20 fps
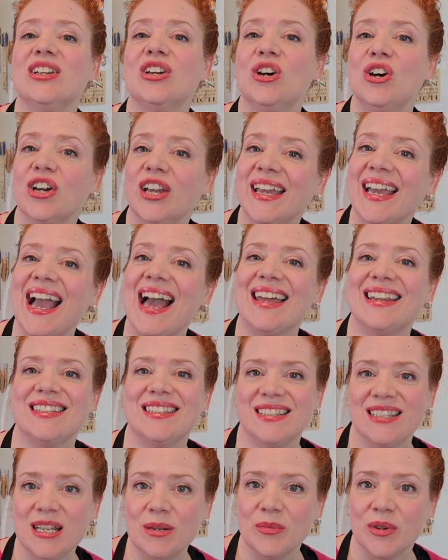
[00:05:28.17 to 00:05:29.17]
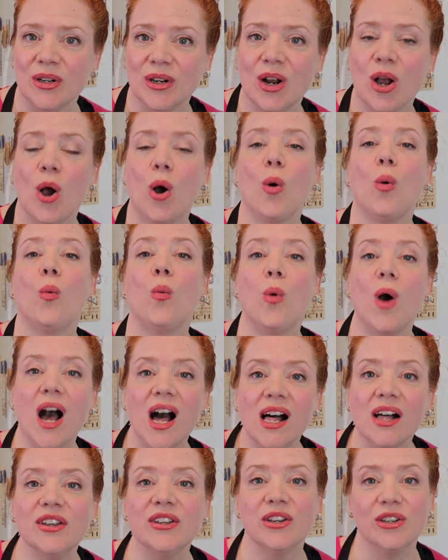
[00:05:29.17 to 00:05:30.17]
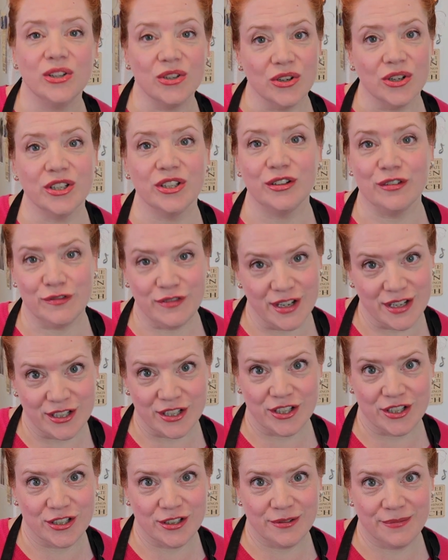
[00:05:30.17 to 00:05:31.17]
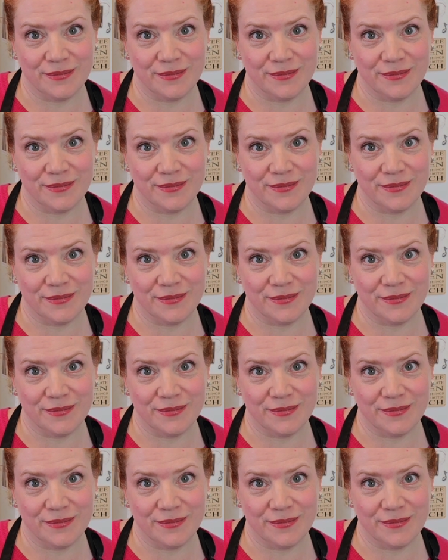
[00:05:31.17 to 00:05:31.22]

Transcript: cooking at a simmer while you cook your fish.